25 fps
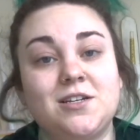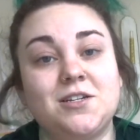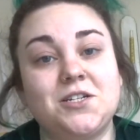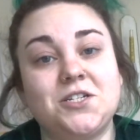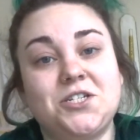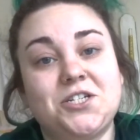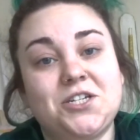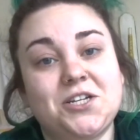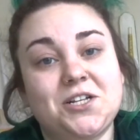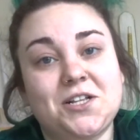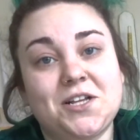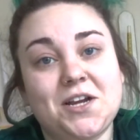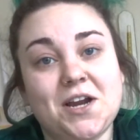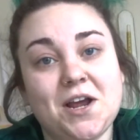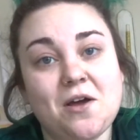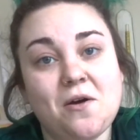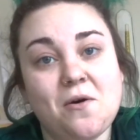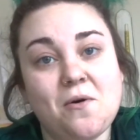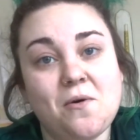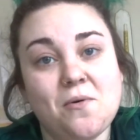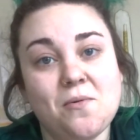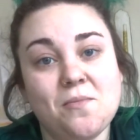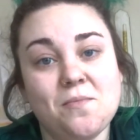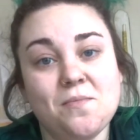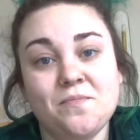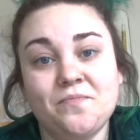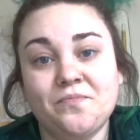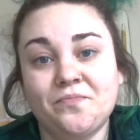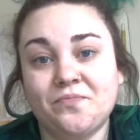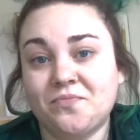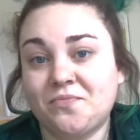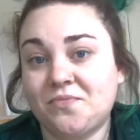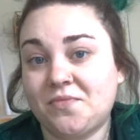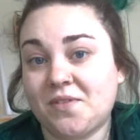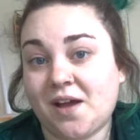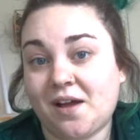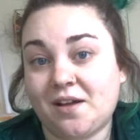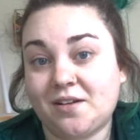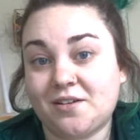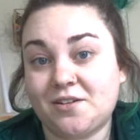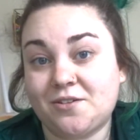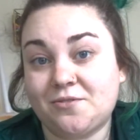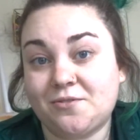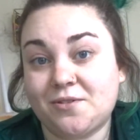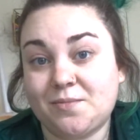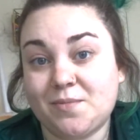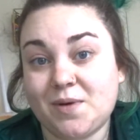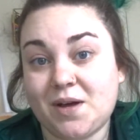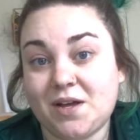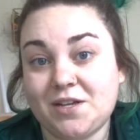chilling at home, not
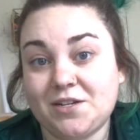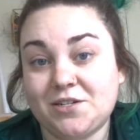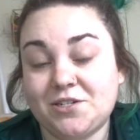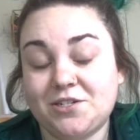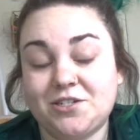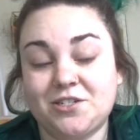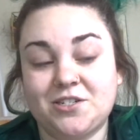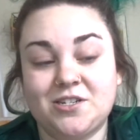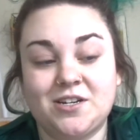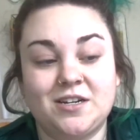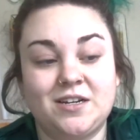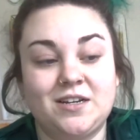doing much.